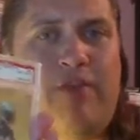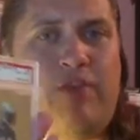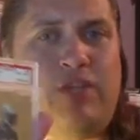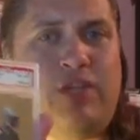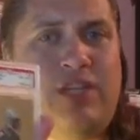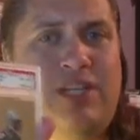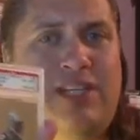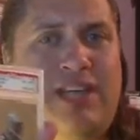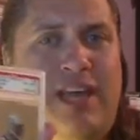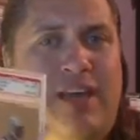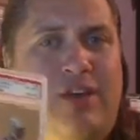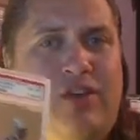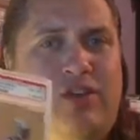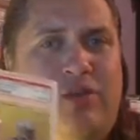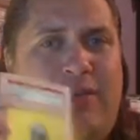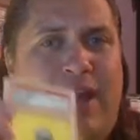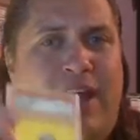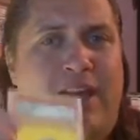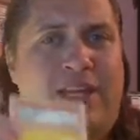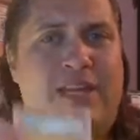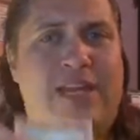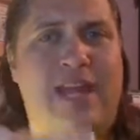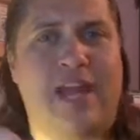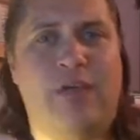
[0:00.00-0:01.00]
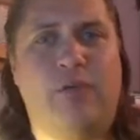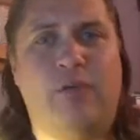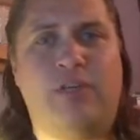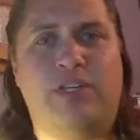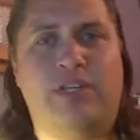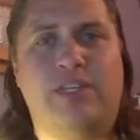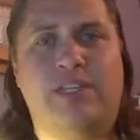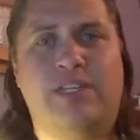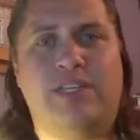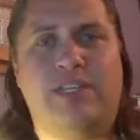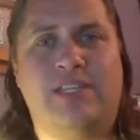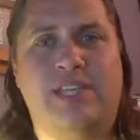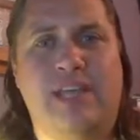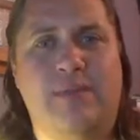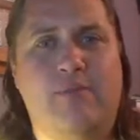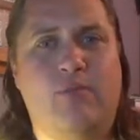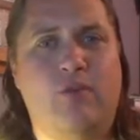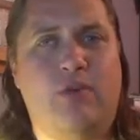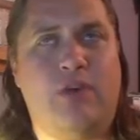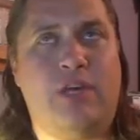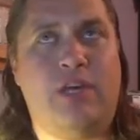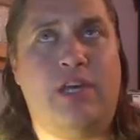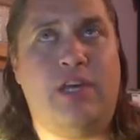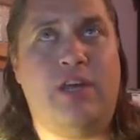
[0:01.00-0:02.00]
Those Contenders from 98, which is the same
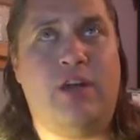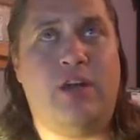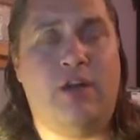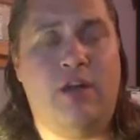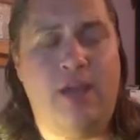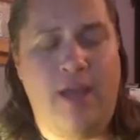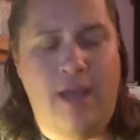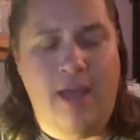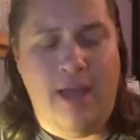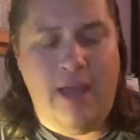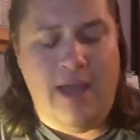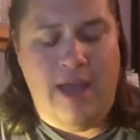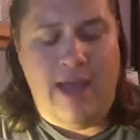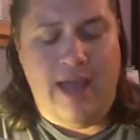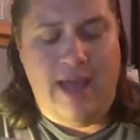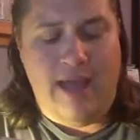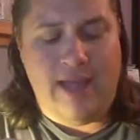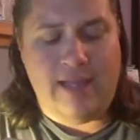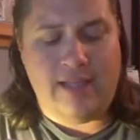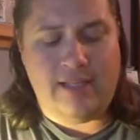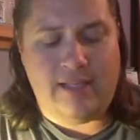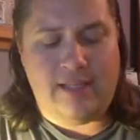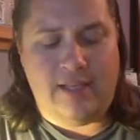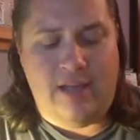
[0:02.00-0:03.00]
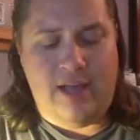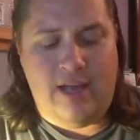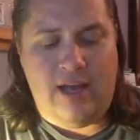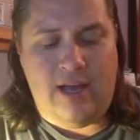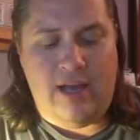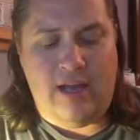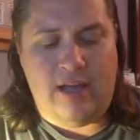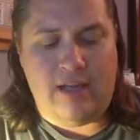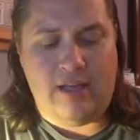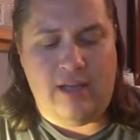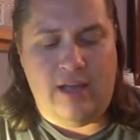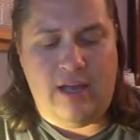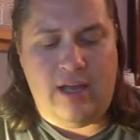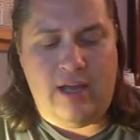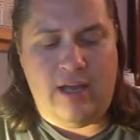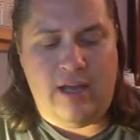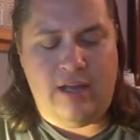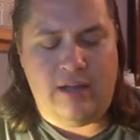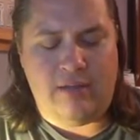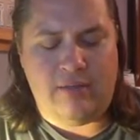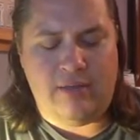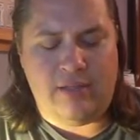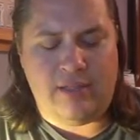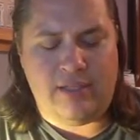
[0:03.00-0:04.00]
rookie year as
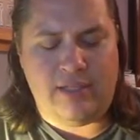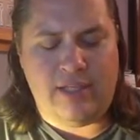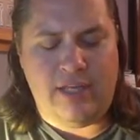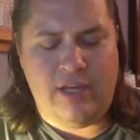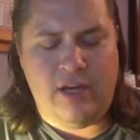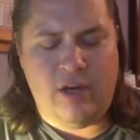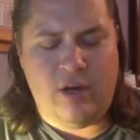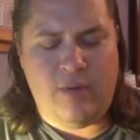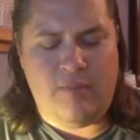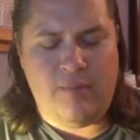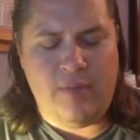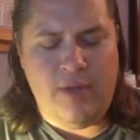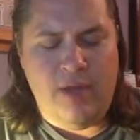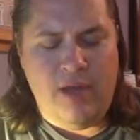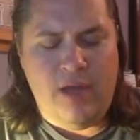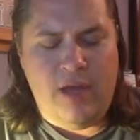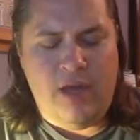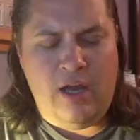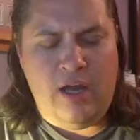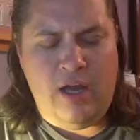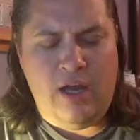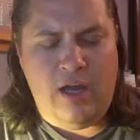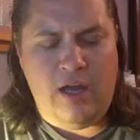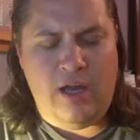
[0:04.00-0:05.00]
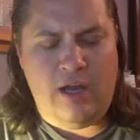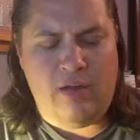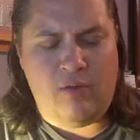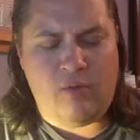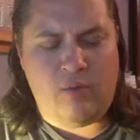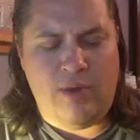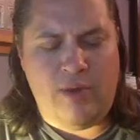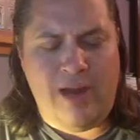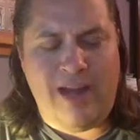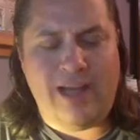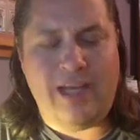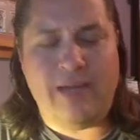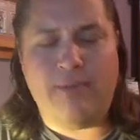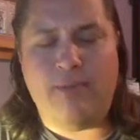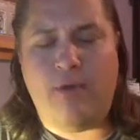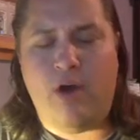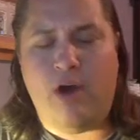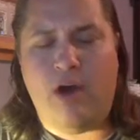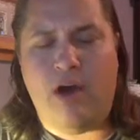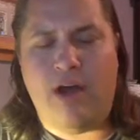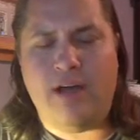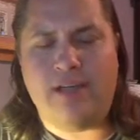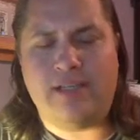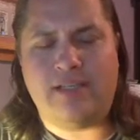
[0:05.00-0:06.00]
let's see here, Randy
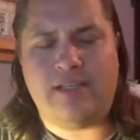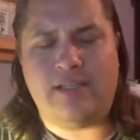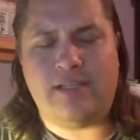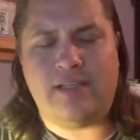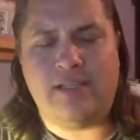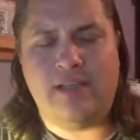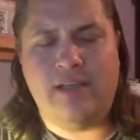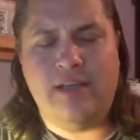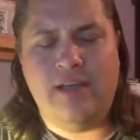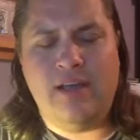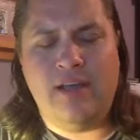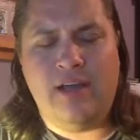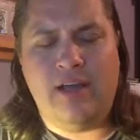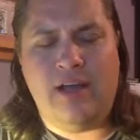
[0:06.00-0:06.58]
Moss.